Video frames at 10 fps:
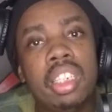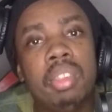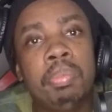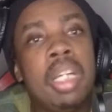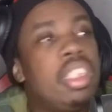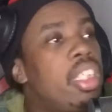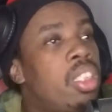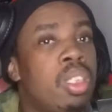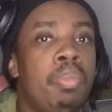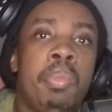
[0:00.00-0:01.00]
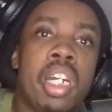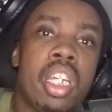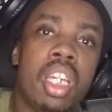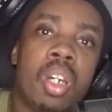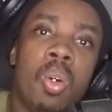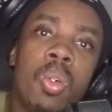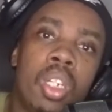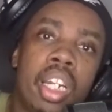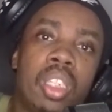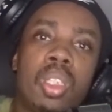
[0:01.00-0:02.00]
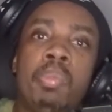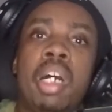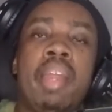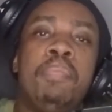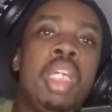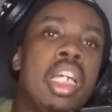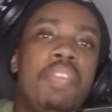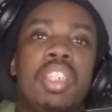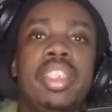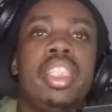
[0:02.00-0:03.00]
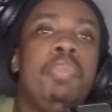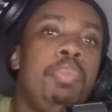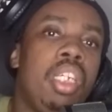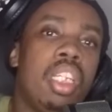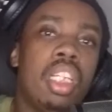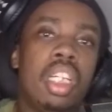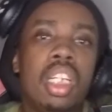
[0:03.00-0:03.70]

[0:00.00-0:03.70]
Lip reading: Me I say somebody older, somebody bigger for step in